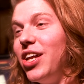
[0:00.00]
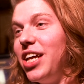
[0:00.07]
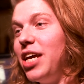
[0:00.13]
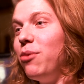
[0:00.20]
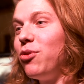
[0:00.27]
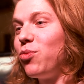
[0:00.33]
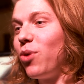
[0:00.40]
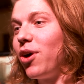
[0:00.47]
he
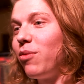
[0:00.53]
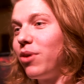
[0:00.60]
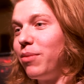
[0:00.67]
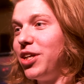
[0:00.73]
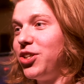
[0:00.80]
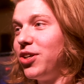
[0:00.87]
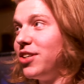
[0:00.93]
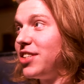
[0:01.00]
was wearing one of
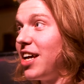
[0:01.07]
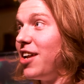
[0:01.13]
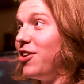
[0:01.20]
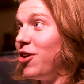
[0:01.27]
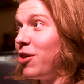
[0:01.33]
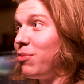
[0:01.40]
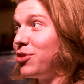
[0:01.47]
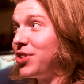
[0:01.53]
my shirts, and
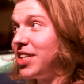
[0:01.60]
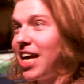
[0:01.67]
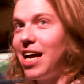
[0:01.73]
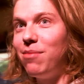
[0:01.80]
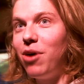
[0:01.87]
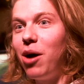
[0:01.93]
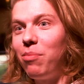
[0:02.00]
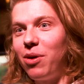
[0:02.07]
another person
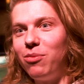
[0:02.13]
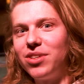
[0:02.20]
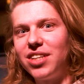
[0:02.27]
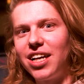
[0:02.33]
came up and was